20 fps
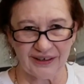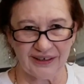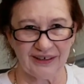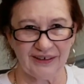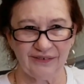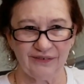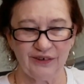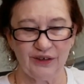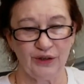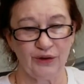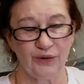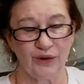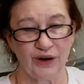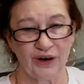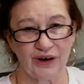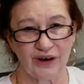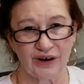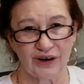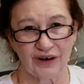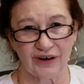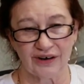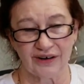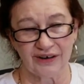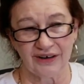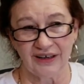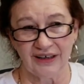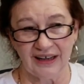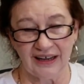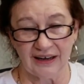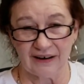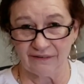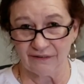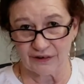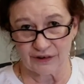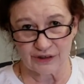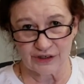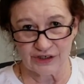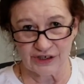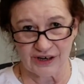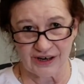If you are a
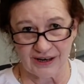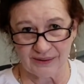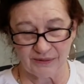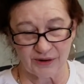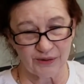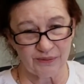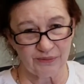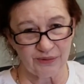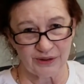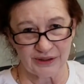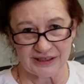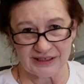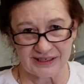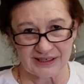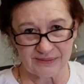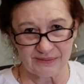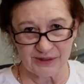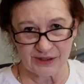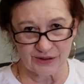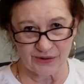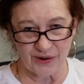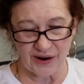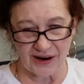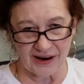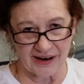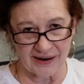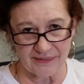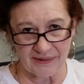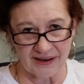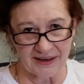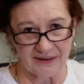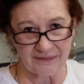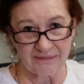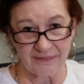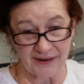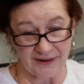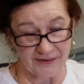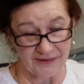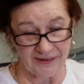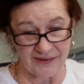first timer, please subscribe and
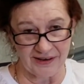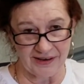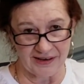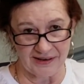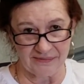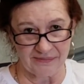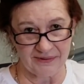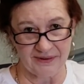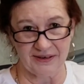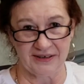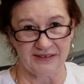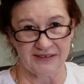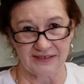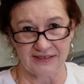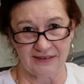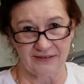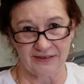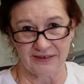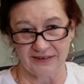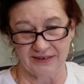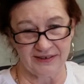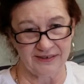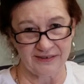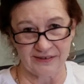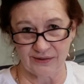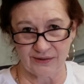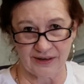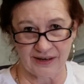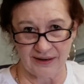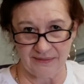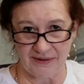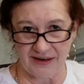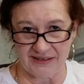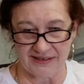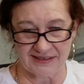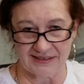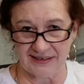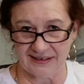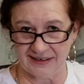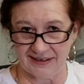buckle up, because Lord knows what I might
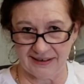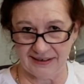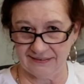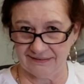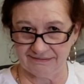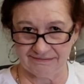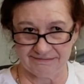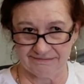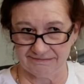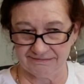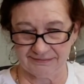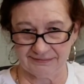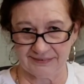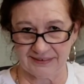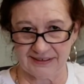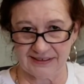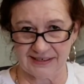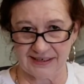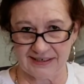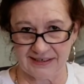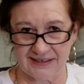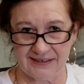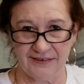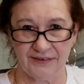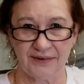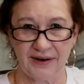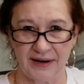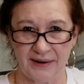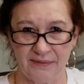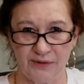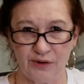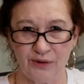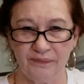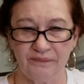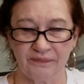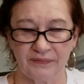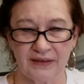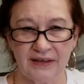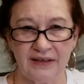say, because I tend to ramble.